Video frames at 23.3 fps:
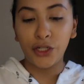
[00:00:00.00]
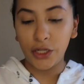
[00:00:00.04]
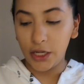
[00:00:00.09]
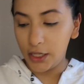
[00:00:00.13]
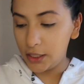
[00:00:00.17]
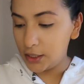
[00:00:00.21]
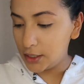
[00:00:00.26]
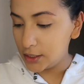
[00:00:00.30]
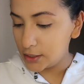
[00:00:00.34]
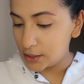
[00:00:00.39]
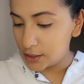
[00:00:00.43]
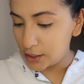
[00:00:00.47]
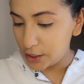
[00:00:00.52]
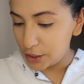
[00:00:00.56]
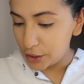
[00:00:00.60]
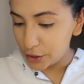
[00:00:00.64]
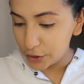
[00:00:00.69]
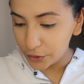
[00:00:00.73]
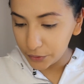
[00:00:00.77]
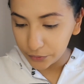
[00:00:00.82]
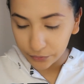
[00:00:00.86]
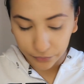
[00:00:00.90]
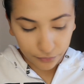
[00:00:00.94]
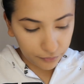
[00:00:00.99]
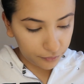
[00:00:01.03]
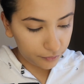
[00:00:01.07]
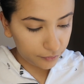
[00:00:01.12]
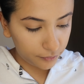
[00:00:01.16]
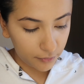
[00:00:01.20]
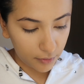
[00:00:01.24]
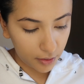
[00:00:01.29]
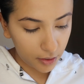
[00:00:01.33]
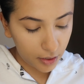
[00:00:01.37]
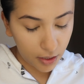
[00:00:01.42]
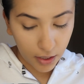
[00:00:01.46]
shade that's here.
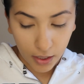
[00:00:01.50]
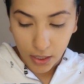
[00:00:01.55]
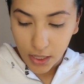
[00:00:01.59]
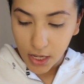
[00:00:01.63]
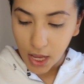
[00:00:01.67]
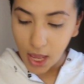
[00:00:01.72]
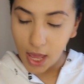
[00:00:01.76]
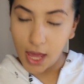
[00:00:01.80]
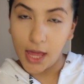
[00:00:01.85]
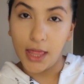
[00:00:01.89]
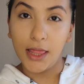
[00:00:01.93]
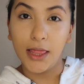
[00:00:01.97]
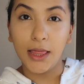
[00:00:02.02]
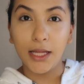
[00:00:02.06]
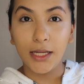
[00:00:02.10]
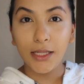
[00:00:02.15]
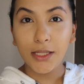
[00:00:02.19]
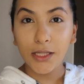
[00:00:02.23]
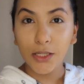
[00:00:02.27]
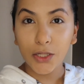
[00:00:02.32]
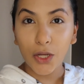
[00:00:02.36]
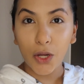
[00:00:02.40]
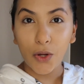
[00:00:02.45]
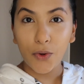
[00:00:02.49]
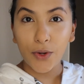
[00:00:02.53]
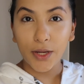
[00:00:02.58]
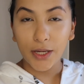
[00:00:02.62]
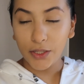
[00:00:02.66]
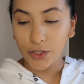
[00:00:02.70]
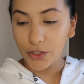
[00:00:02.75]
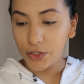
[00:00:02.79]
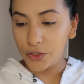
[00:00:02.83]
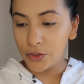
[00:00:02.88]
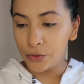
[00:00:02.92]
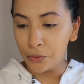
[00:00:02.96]
And let's go
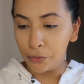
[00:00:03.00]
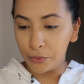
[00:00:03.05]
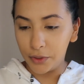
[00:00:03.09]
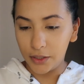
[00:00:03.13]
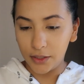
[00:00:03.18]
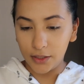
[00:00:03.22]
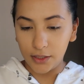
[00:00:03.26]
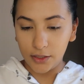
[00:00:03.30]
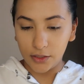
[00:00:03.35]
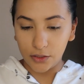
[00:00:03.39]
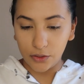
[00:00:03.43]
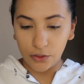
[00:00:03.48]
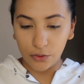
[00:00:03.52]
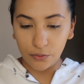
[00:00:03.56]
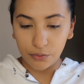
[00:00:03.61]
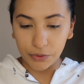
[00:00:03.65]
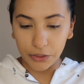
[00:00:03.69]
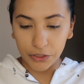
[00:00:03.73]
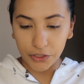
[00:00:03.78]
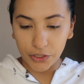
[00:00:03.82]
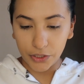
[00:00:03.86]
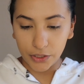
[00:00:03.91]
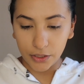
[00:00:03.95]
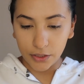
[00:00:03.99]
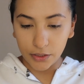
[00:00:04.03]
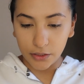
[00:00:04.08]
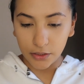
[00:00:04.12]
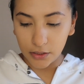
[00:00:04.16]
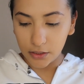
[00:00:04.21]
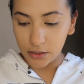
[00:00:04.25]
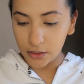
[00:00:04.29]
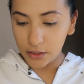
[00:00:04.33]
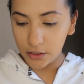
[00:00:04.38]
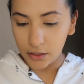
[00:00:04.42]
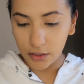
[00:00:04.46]
into one of these new
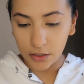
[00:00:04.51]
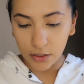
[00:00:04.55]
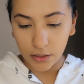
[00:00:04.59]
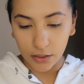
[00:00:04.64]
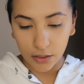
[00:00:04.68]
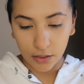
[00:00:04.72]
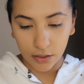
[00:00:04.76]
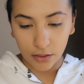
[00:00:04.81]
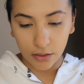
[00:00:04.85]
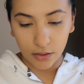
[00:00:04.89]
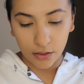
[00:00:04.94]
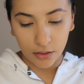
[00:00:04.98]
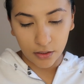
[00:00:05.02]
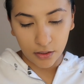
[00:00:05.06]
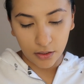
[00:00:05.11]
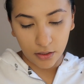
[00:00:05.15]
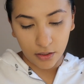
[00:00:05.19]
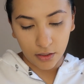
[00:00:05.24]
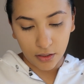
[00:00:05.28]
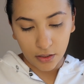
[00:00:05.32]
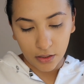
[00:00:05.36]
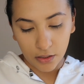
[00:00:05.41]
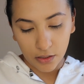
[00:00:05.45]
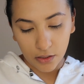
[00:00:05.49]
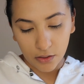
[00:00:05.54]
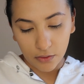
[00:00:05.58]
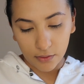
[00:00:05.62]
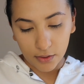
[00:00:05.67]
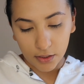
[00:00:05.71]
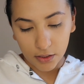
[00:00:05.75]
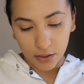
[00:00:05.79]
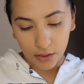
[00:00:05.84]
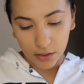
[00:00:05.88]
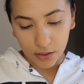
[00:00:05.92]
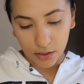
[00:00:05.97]
brushes.
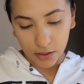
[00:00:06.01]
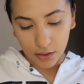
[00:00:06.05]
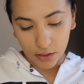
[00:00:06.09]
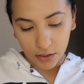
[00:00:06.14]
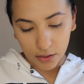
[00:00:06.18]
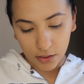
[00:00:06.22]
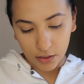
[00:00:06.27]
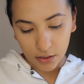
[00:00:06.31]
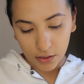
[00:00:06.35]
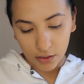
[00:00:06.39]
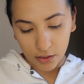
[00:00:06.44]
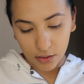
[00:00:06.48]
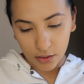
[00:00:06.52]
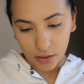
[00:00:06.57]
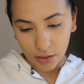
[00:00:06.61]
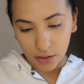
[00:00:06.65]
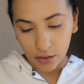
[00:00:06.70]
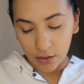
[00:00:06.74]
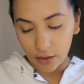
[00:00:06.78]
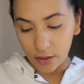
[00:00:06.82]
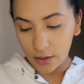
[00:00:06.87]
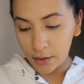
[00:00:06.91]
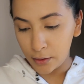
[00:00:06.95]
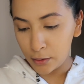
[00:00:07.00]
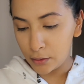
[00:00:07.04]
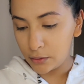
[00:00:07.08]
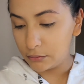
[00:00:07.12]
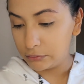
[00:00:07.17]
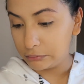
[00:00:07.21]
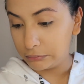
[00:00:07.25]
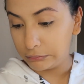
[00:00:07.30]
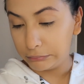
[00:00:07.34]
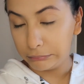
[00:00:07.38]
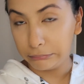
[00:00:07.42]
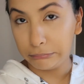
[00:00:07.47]
What is this?
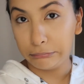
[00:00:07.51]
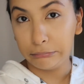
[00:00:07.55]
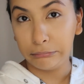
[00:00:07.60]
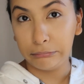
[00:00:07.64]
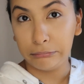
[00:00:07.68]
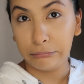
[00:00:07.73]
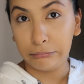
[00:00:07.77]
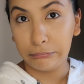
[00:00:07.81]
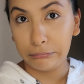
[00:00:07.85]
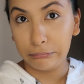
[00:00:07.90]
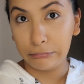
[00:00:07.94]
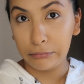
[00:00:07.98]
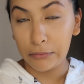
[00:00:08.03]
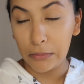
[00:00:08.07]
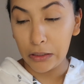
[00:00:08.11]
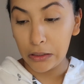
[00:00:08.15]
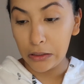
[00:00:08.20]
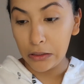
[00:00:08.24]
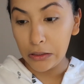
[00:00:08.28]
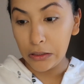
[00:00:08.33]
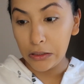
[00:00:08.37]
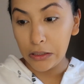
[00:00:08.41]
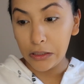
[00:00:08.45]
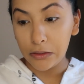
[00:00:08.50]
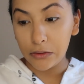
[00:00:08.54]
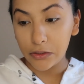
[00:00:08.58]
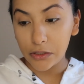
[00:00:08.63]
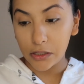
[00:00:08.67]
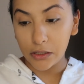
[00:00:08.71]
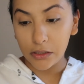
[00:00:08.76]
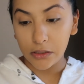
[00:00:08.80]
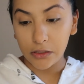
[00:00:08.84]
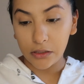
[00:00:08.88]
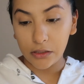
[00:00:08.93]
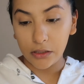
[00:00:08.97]
I'm
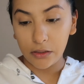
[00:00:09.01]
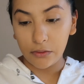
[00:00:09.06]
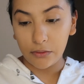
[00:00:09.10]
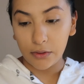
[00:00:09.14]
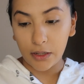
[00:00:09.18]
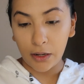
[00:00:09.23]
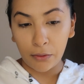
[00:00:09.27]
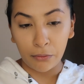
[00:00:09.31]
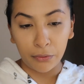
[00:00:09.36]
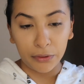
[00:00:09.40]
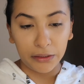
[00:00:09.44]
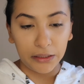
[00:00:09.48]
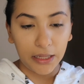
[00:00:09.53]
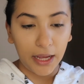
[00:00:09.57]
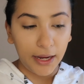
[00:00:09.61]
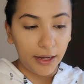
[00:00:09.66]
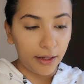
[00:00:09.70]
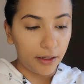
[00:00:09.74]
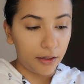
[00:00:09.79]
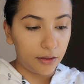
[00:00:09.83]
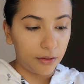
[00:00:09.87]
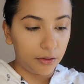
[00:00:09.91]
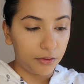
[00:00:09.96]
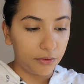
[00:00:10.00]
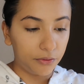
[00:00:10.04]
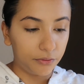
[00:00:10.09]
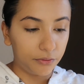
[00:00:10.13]
trying to see what I would like.